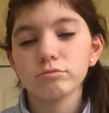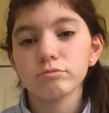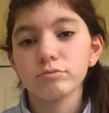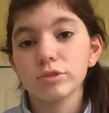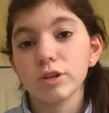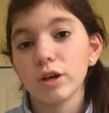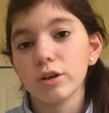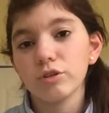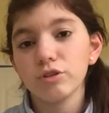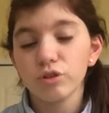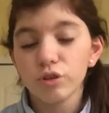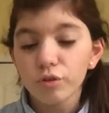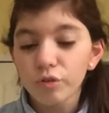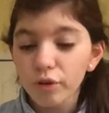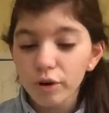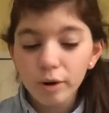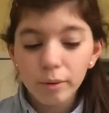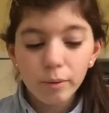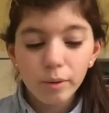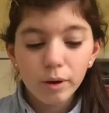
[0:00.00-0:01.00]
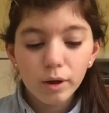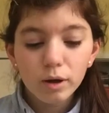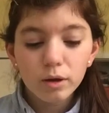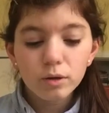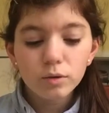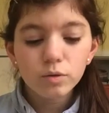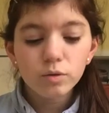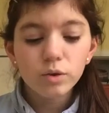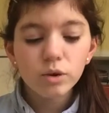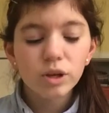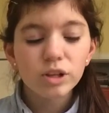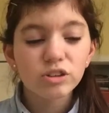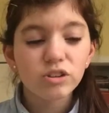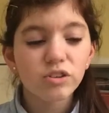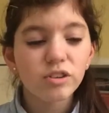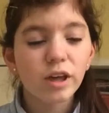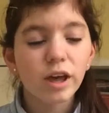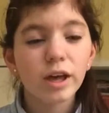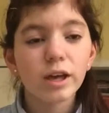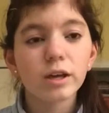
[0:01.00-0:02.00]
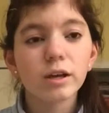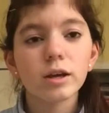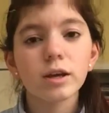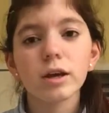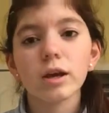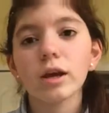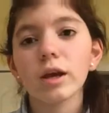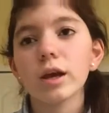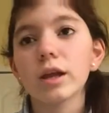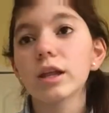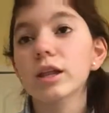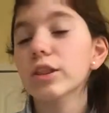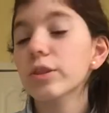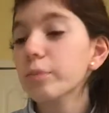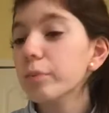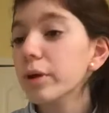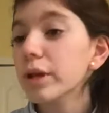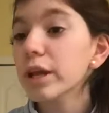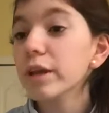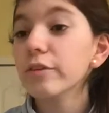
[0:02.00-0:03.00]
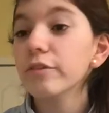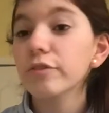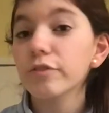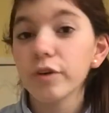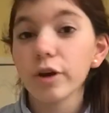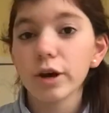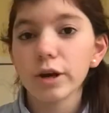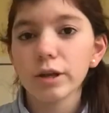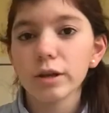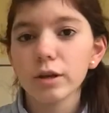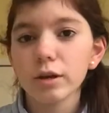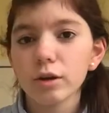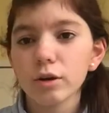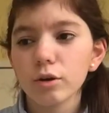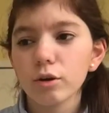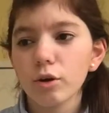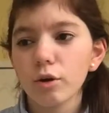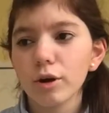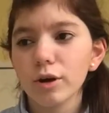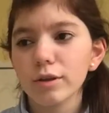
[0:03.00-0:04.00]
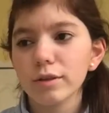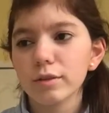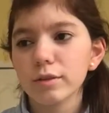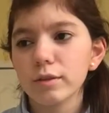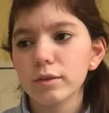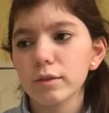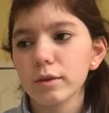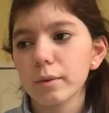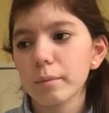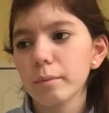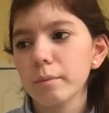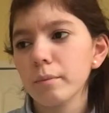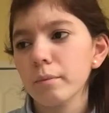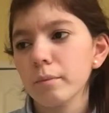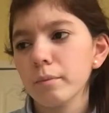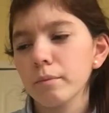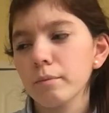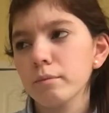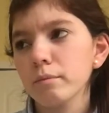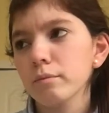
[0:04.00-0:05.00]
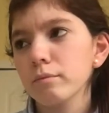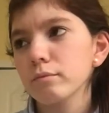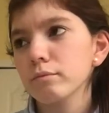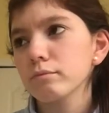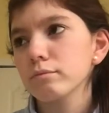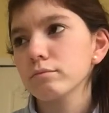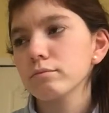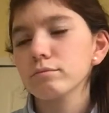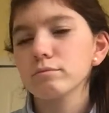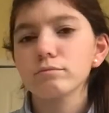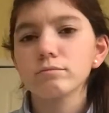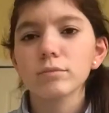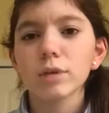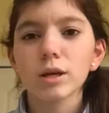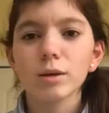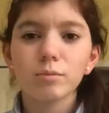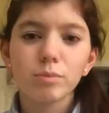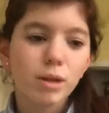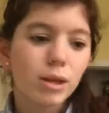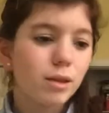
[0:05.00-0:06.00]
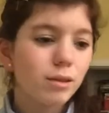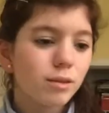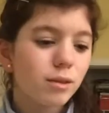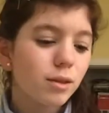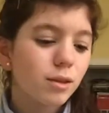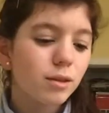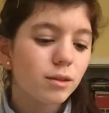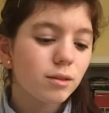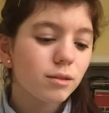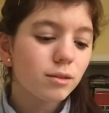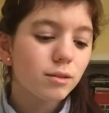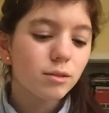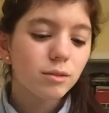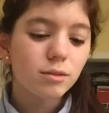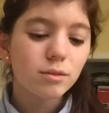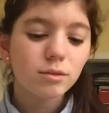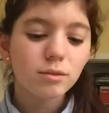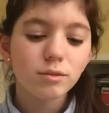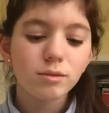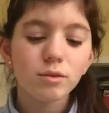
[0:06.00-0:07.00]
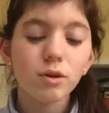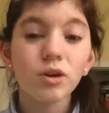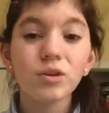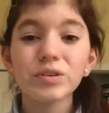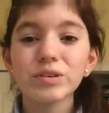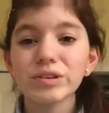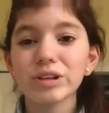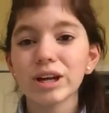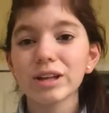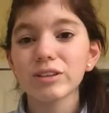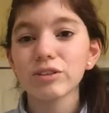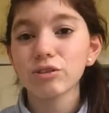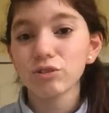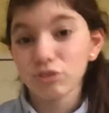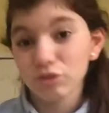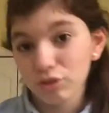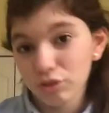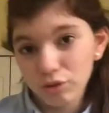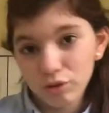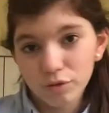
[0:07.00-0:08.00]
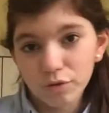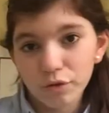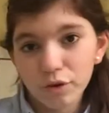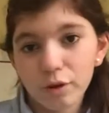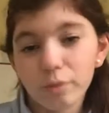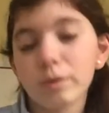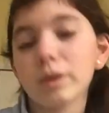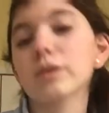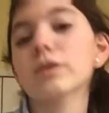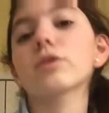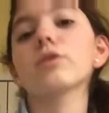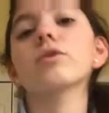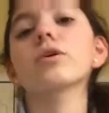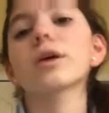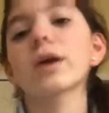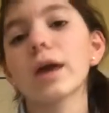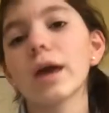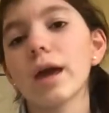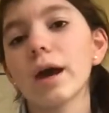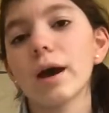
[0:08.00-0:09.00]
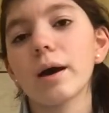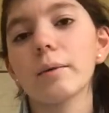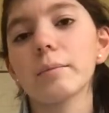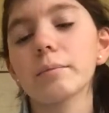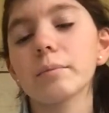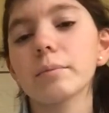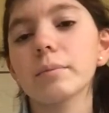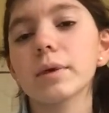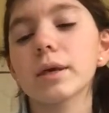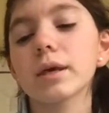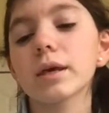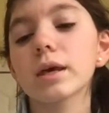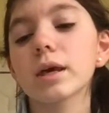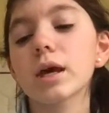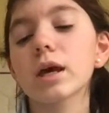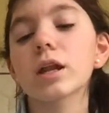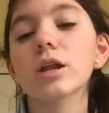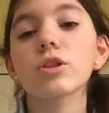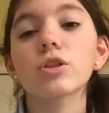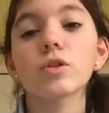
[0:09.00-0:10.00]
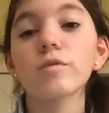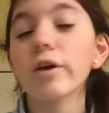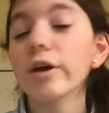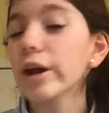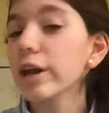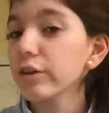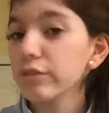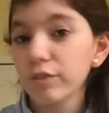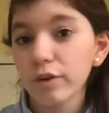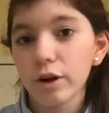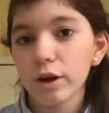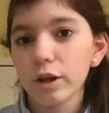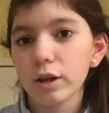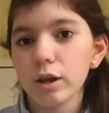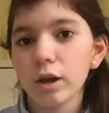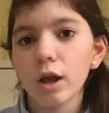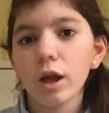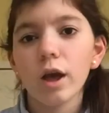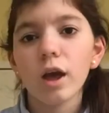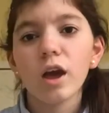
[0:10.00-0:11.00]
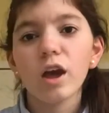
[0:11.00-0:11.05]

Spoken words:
Uniform, which I just said. And it's pretty fun going to like places. Oh, you get to use the uniform, you get to go camping, and it's very fun.